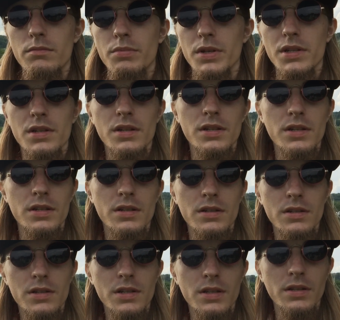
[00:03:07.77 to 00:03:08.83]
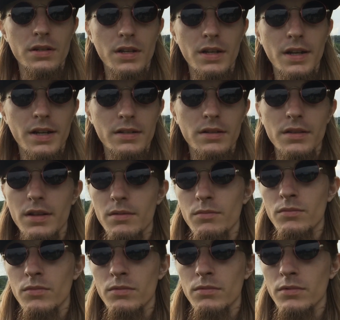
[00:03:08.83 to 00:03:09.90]
businesses and connecting
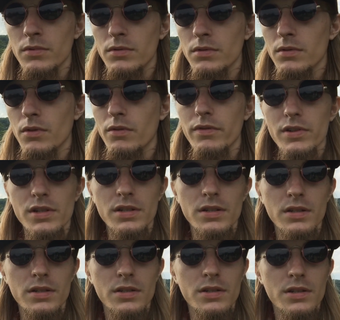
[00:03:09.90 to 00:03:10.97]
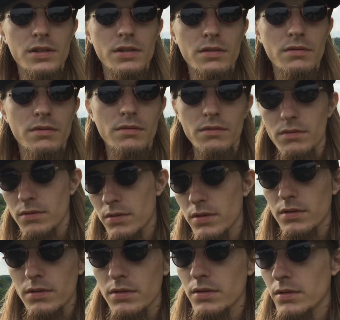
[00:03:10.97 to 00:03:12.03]
them overseas,
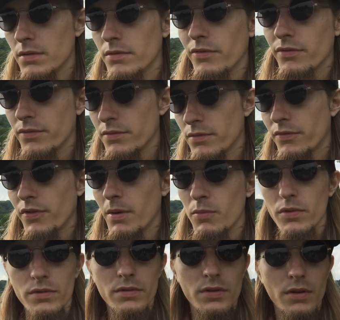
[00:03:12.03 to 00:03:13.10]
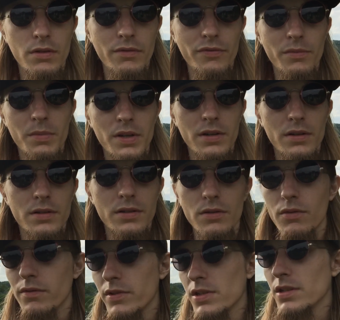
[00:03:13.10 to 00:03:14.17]
from, you know, from here
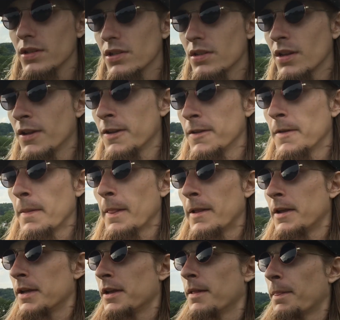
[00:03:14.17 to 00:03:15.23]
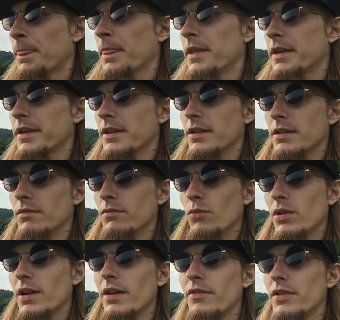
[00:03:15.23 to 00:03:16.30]
to overseas and
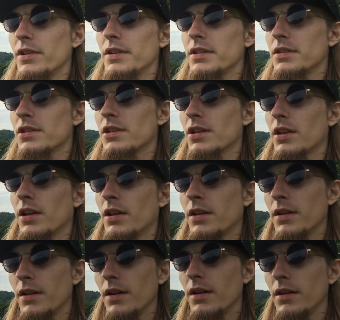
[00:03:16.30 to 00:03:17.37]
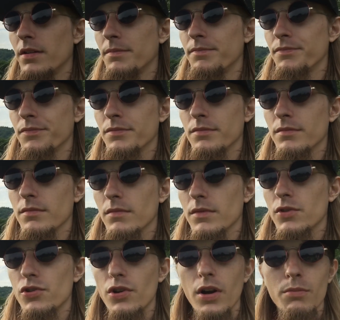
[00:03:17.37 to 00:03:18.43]
whatever it is, um,
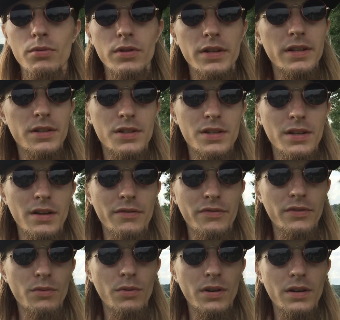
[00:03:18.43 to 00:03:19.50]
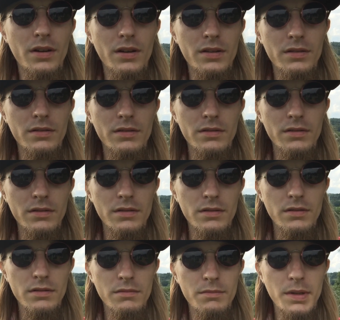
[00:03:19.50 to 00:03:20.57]
job related stuff or whatnot,
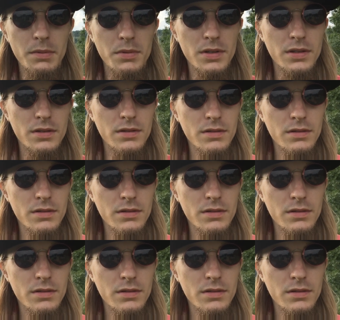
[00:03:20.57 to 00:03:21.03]
maybe,